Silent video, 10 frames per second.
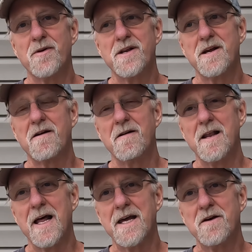particularly
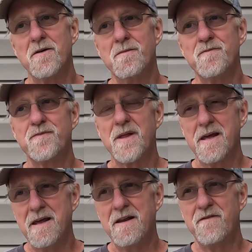like them,
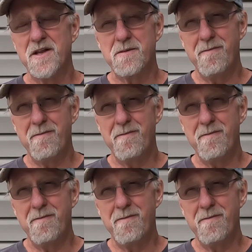and if it's